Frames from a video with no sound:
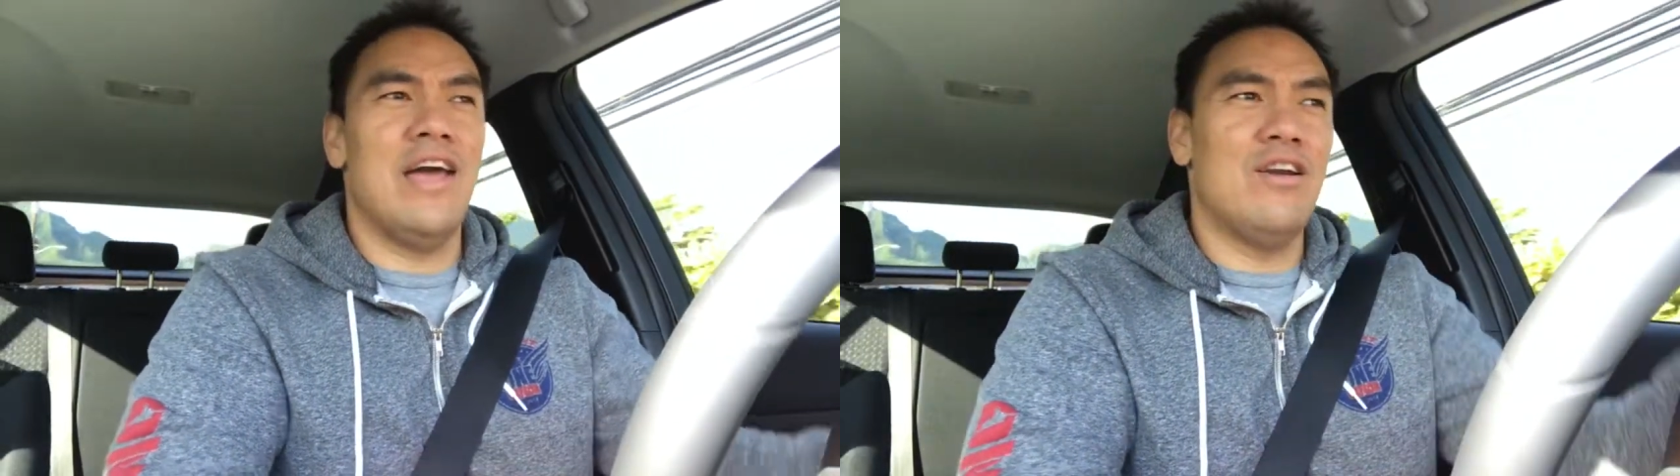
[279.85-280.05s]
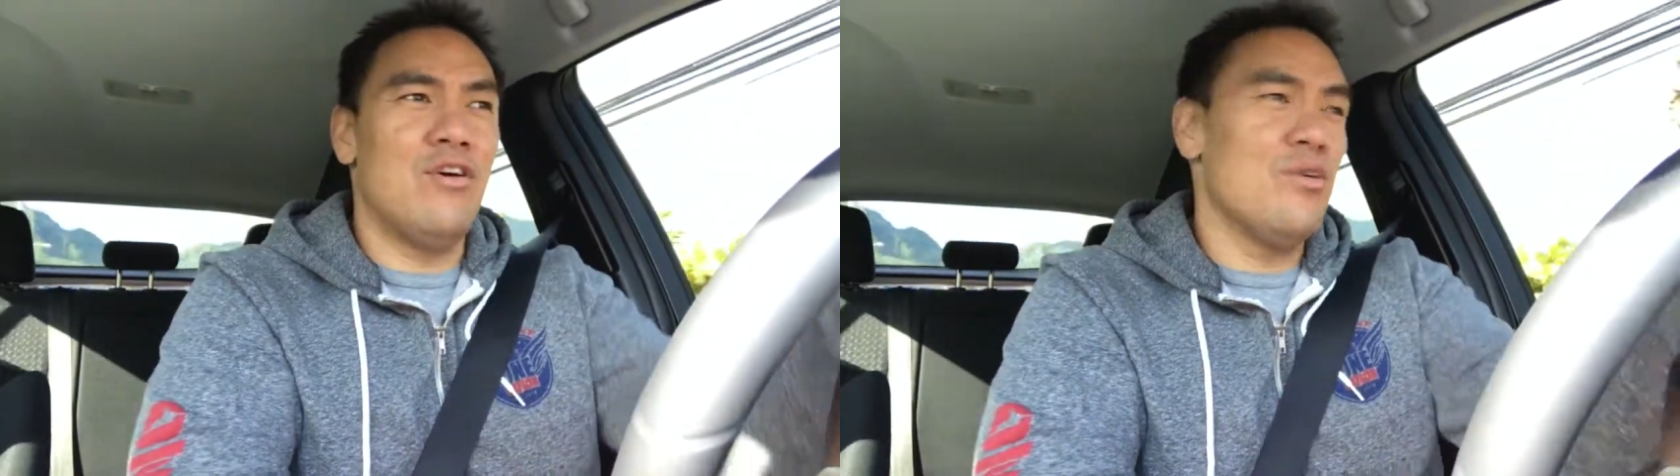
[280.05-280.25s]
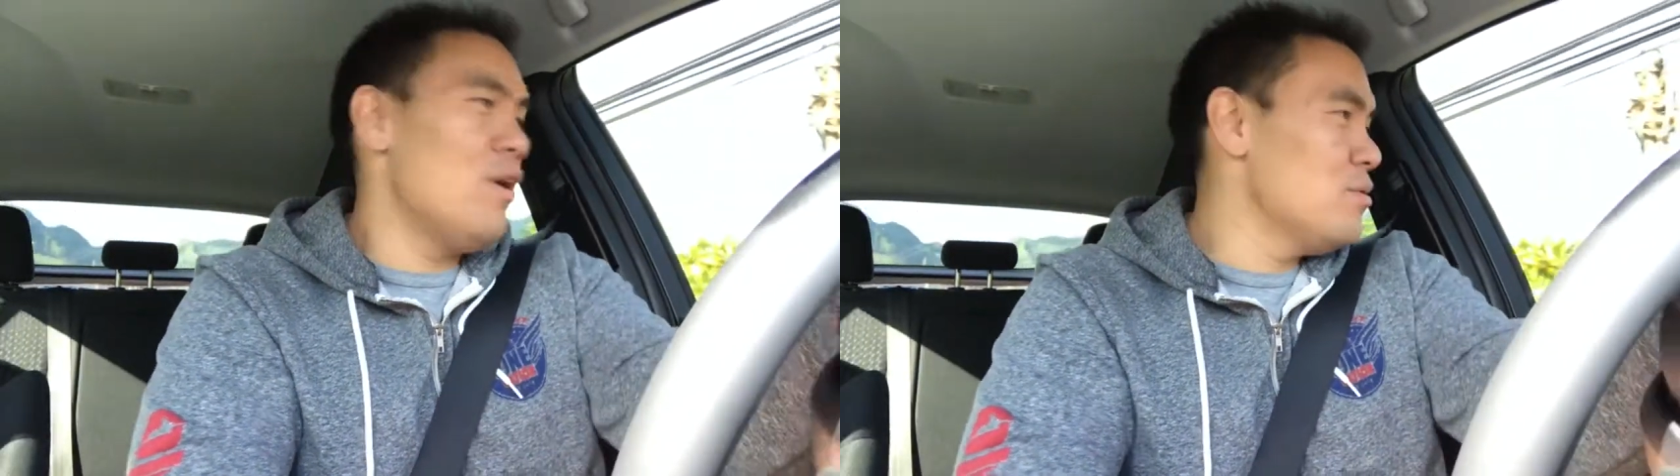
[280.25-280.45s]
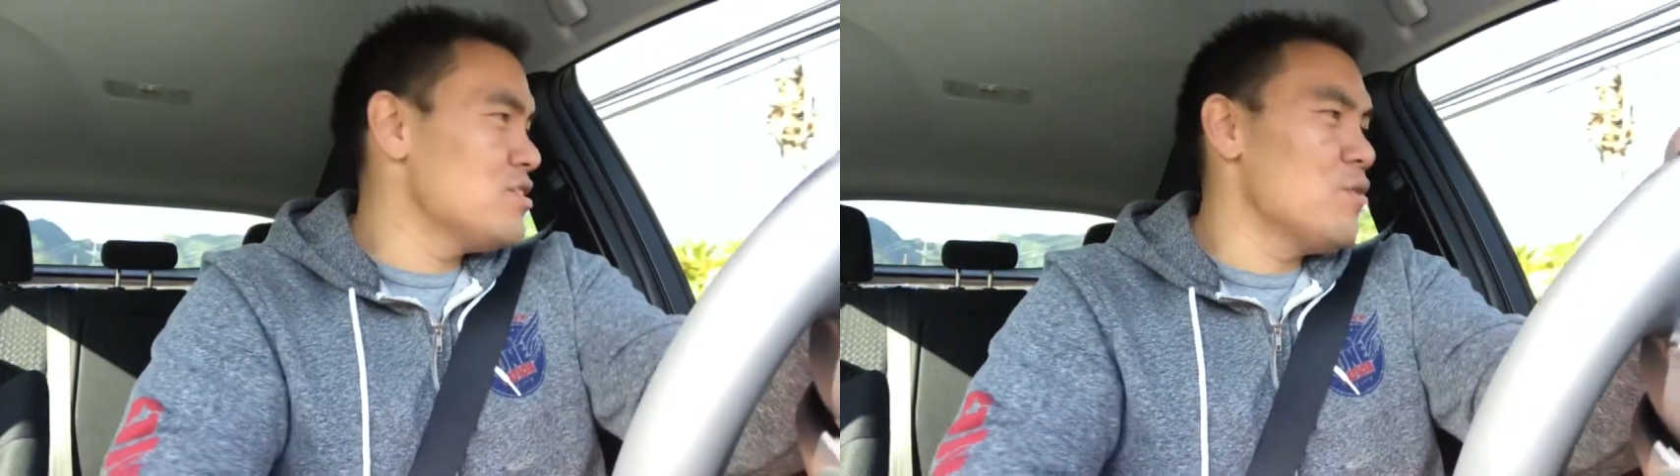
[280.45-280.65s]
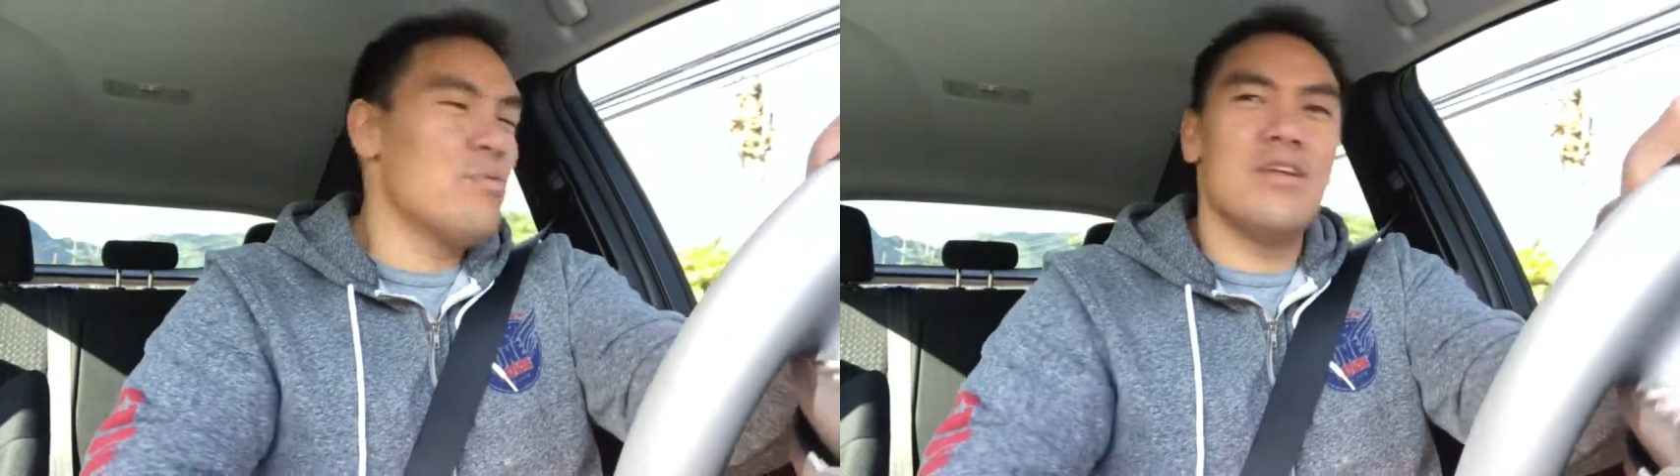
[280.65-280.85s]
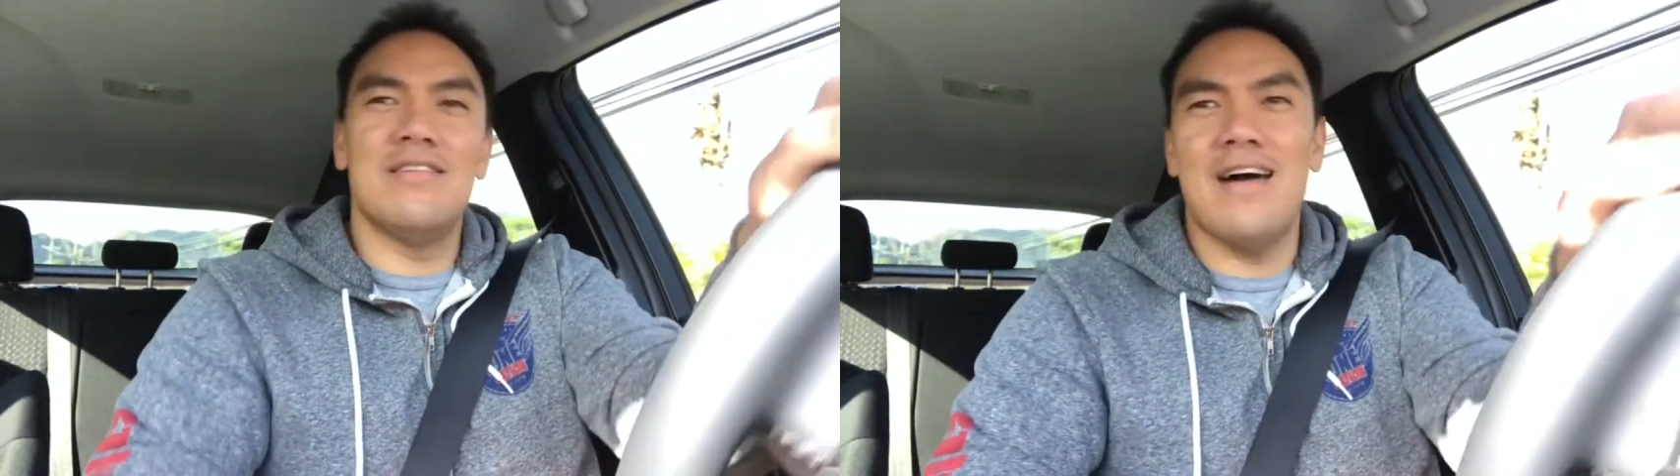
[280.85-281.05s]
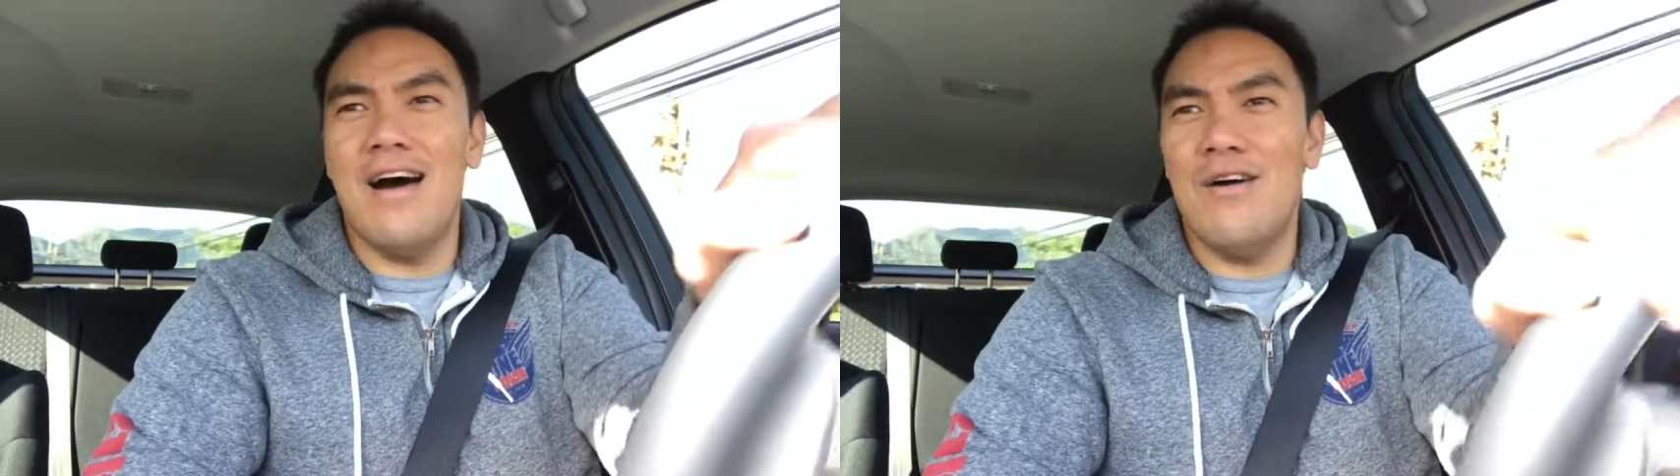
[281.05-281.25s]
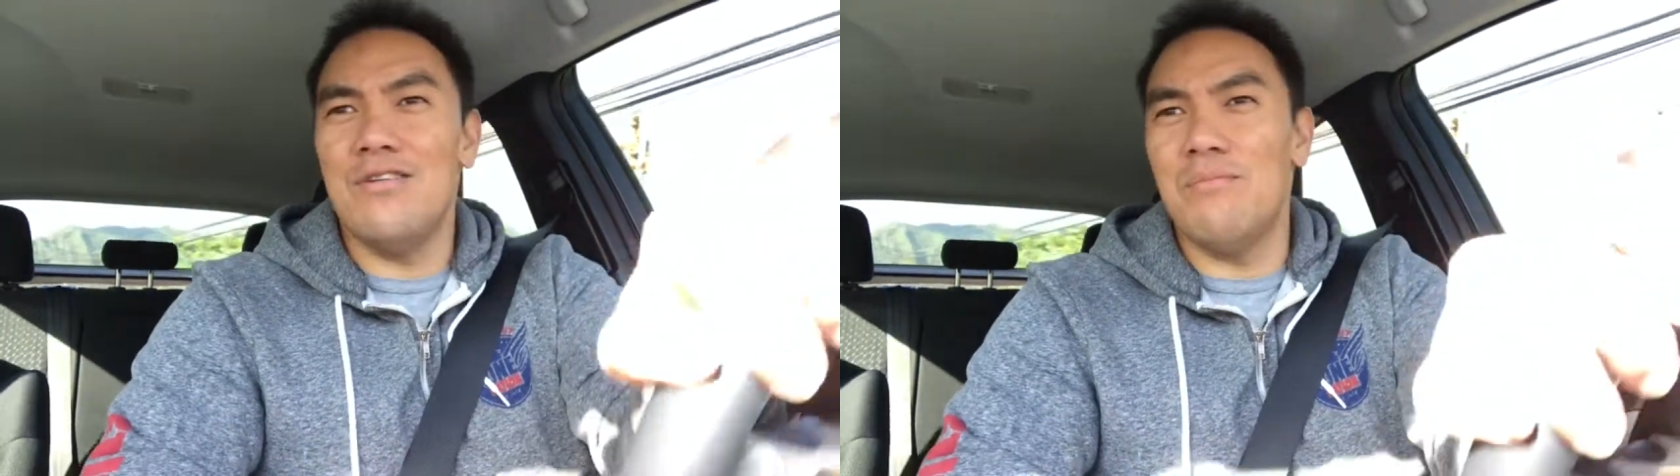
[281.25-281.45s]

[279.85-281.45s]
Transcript: And although I was still pretty down